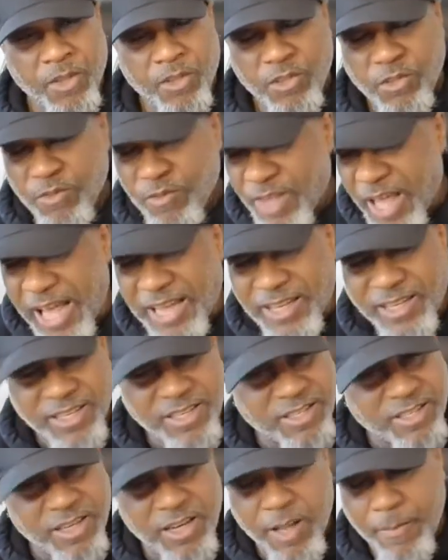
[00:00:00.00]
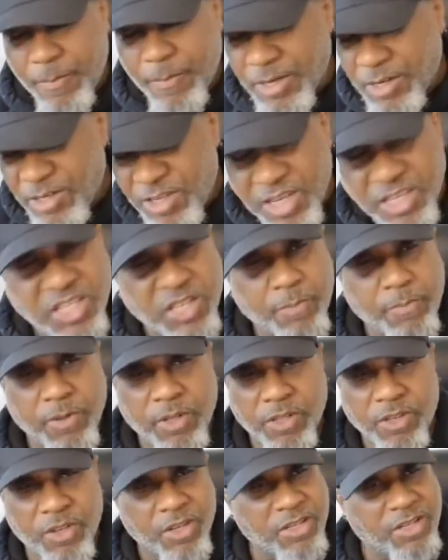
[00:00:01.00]
You got to sit up and
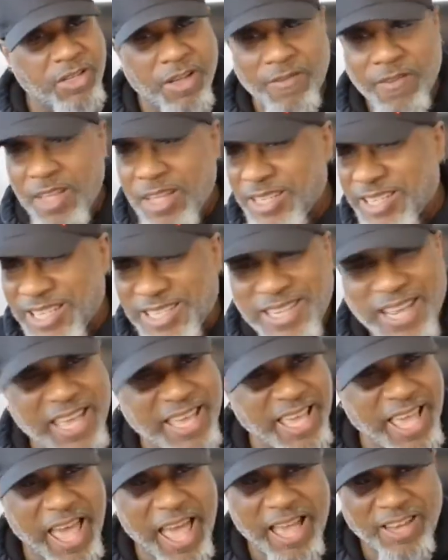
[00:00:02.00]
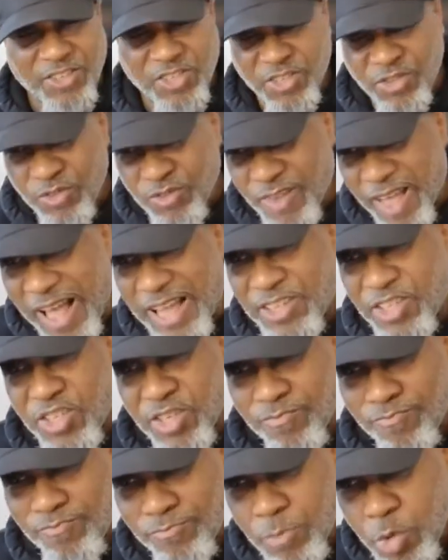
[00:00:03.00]
discipline yourself to take action. You got
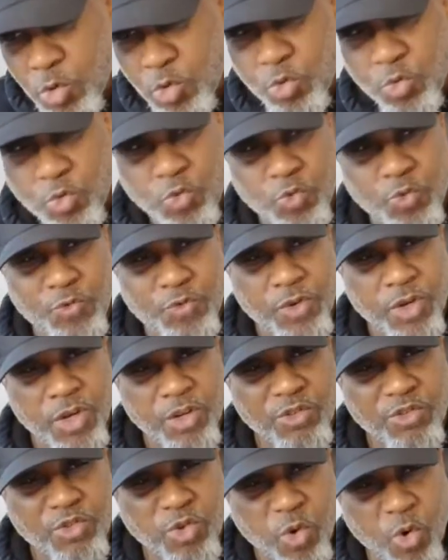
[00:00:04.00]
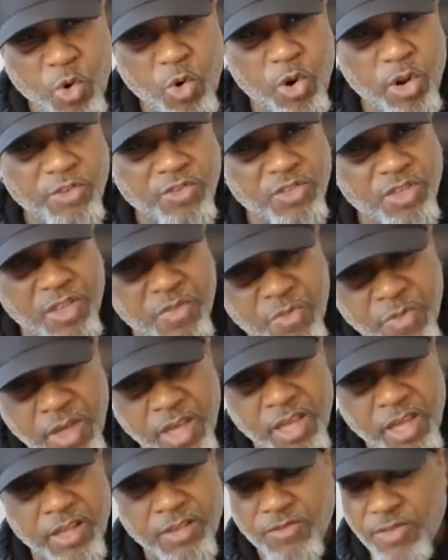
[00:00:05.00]
to move towards the
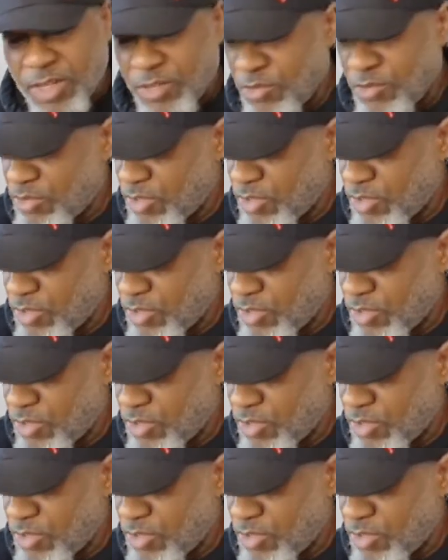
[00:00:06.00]
things that you